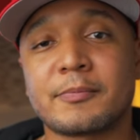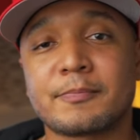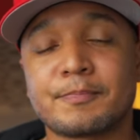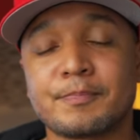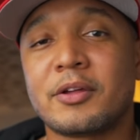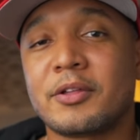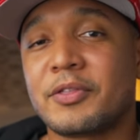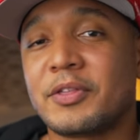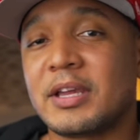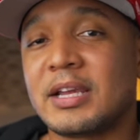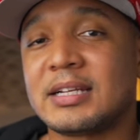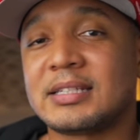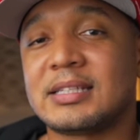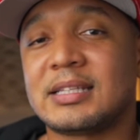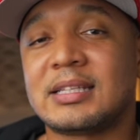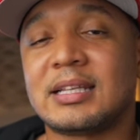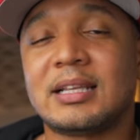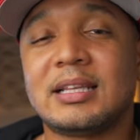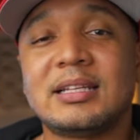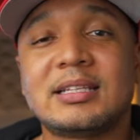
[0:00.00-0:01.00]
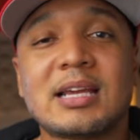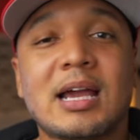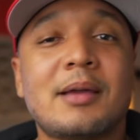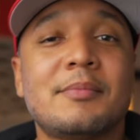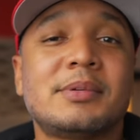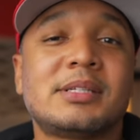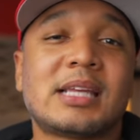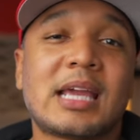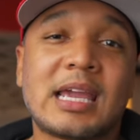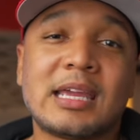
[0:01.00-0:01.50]
One other thing is that the lead
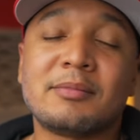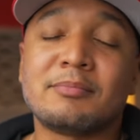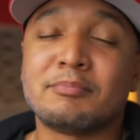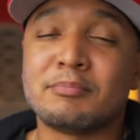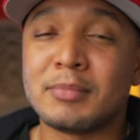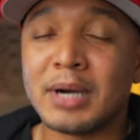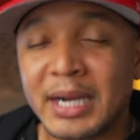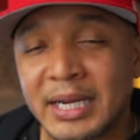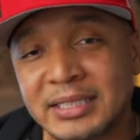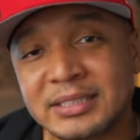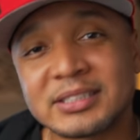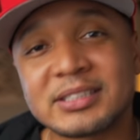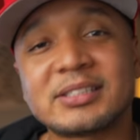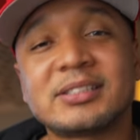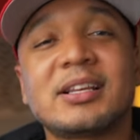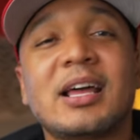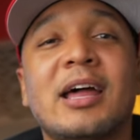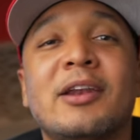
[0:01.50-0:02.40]
time is eight months.